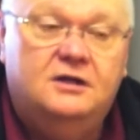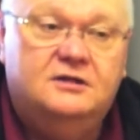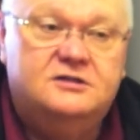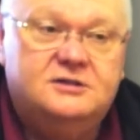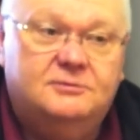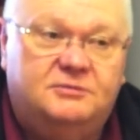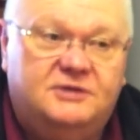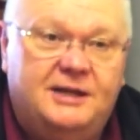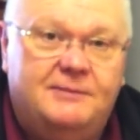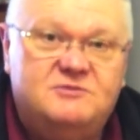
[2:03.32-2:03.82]

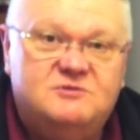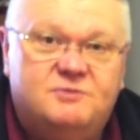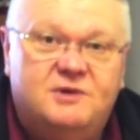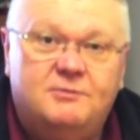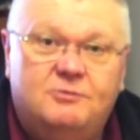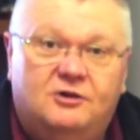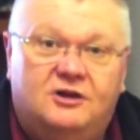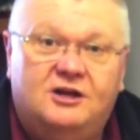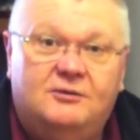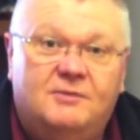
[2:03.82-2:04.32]
Sometimes
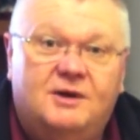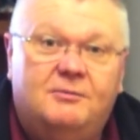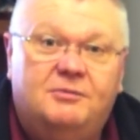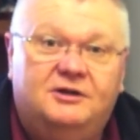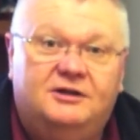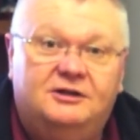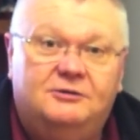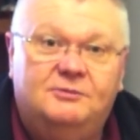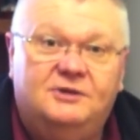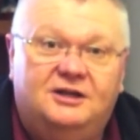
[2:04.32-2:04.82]
people come
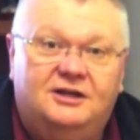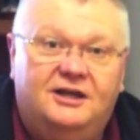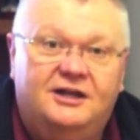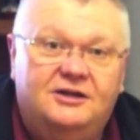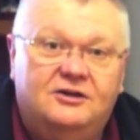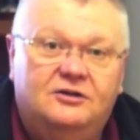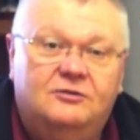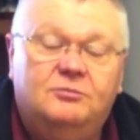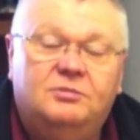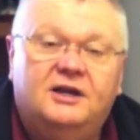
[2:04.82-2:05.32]
up a little bit
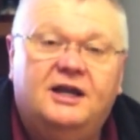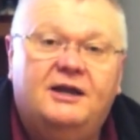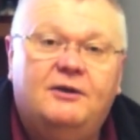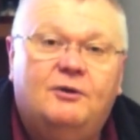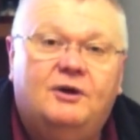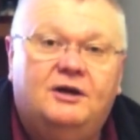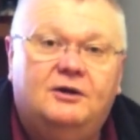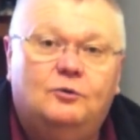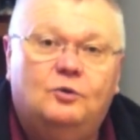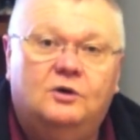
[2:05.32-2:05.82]
later, but I
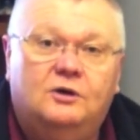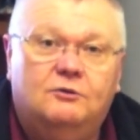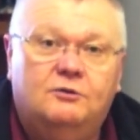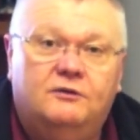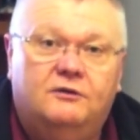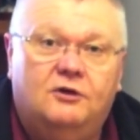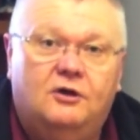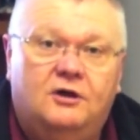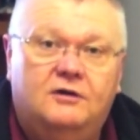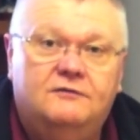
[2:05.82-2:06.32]
want to work
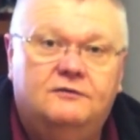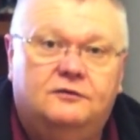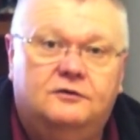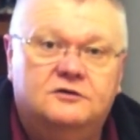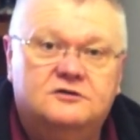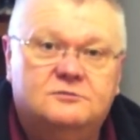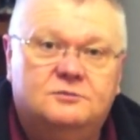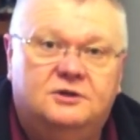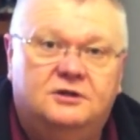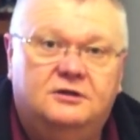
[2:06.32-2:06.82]
with law
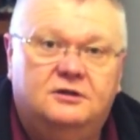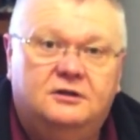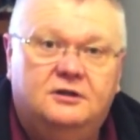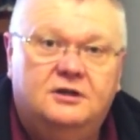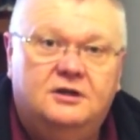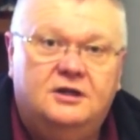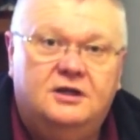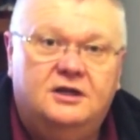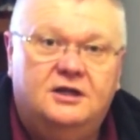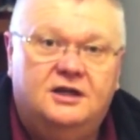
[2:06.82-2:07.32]
enforcement
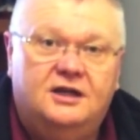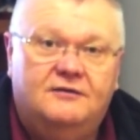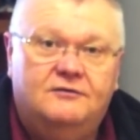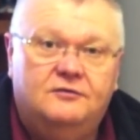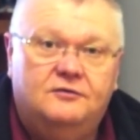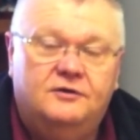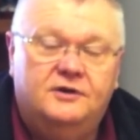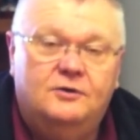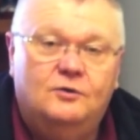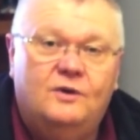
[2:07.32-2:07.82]
in
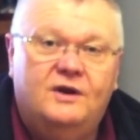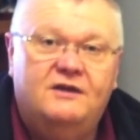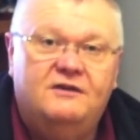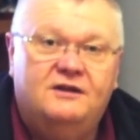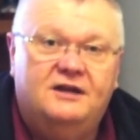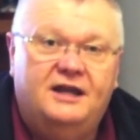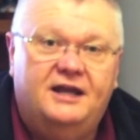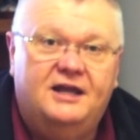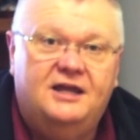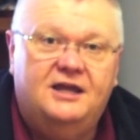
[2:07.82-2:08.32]
every way
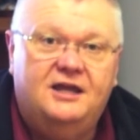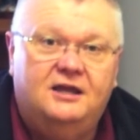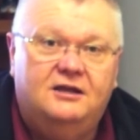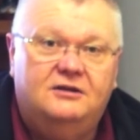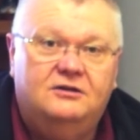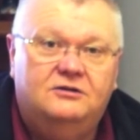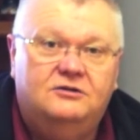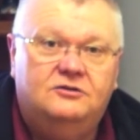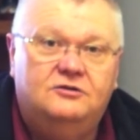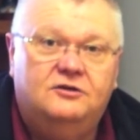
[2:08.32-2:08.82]
that I
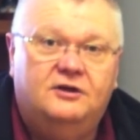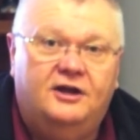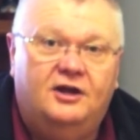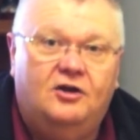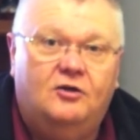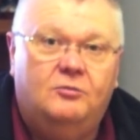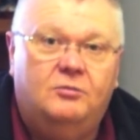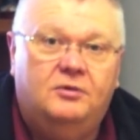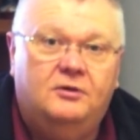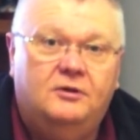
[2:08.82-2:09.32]
can to
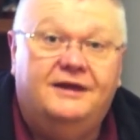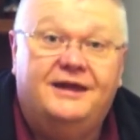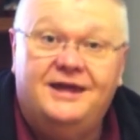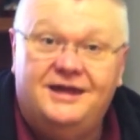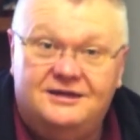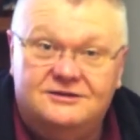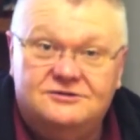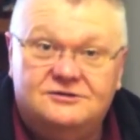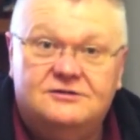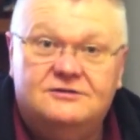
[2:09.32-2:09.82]
help the
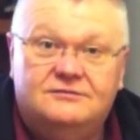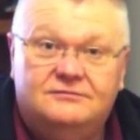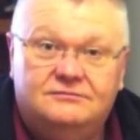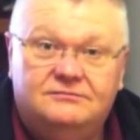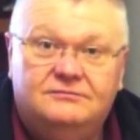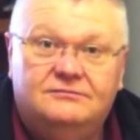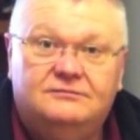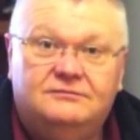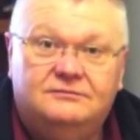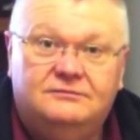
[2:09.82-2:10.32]
case,
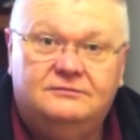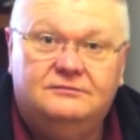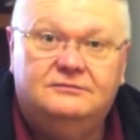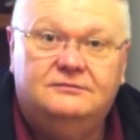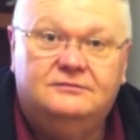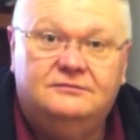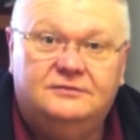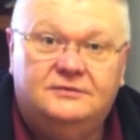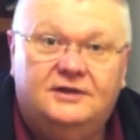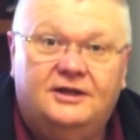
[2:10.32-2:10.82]

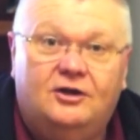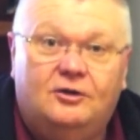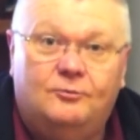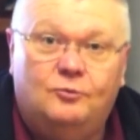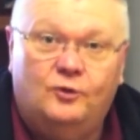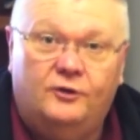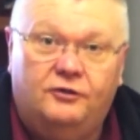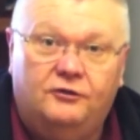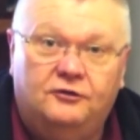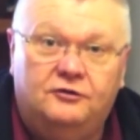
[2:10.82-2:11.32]

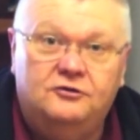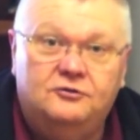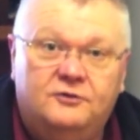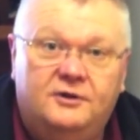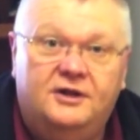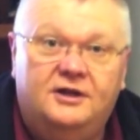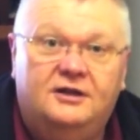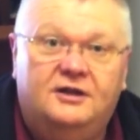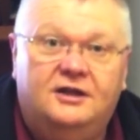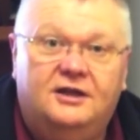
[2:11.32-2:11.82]
help what they're
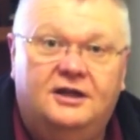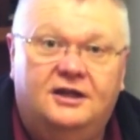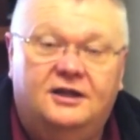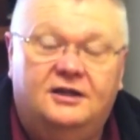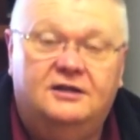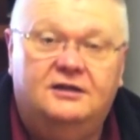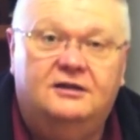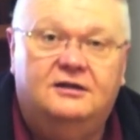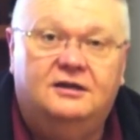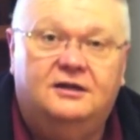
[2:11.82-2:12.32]
doing,
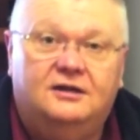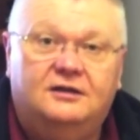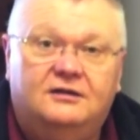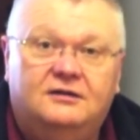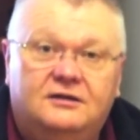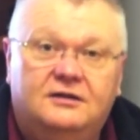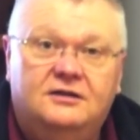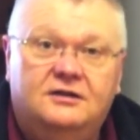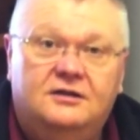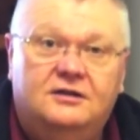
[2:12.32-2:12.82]
and uh,
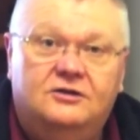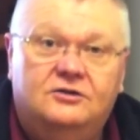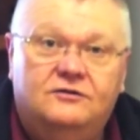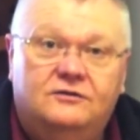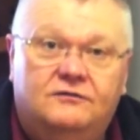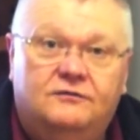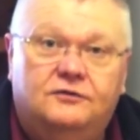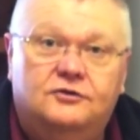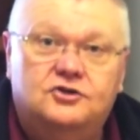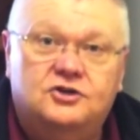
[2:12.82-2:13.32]

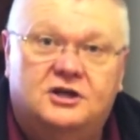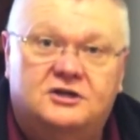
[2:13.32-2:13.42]
for